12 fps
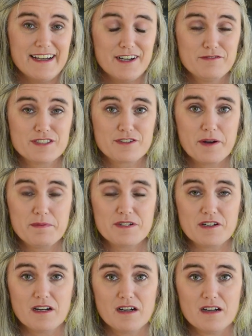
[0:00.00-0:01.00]
of
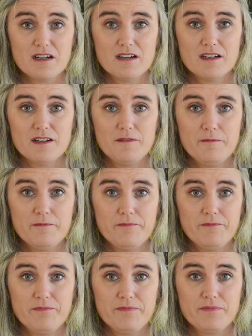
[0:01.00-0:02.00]
scripture.
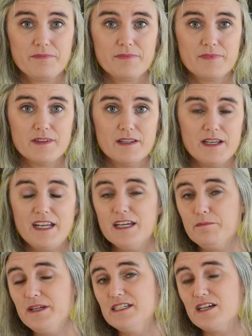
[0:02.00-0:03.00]
He
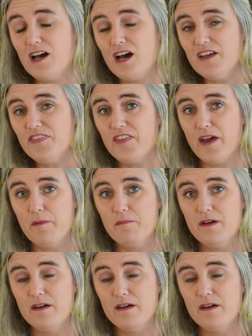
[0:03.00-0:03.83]
had been taught them.